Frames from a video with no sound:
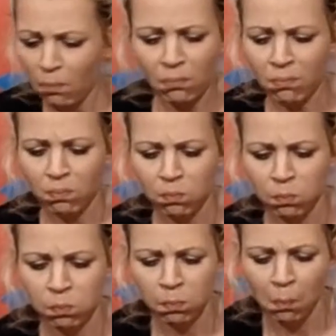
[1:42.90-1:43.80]
Stick it
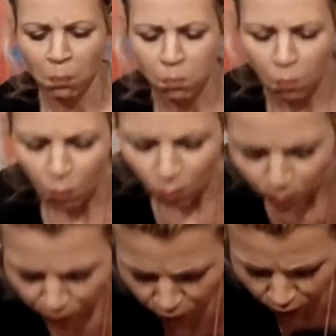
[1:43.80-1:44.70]
in.
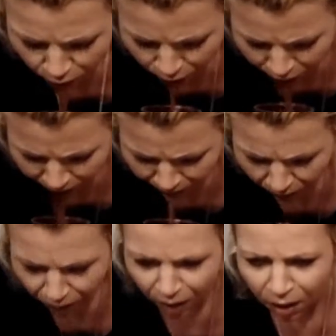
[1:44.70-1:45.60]
What the
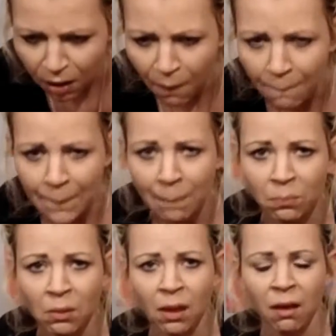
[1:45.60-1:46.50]
oh. hell is the point
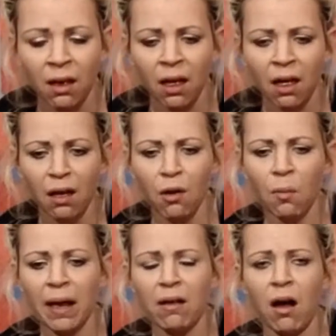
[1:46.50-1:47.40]
of that? oh
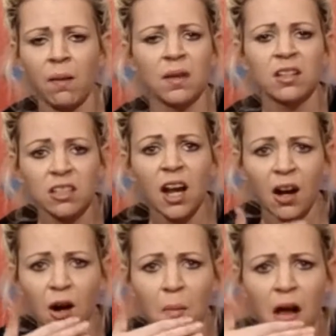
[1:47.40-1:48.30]
my god, this is
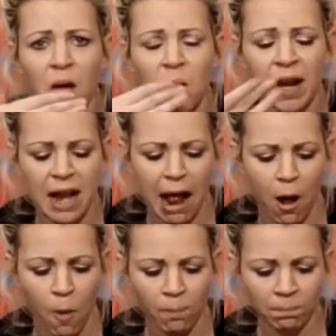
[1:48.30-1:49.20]
terrible right
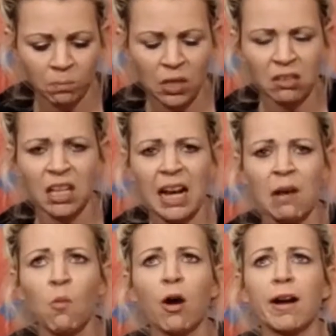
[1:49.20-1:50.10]
now. It's
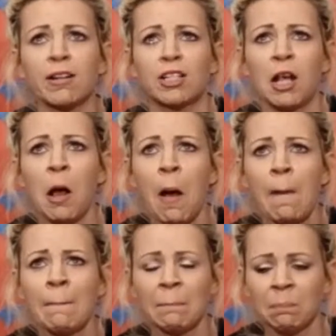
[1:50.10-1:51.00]
getting
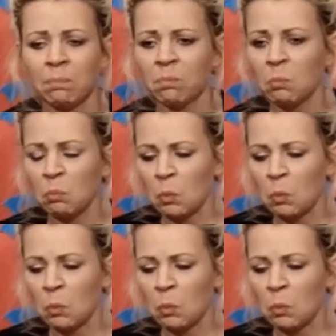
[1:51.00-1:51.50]
worse.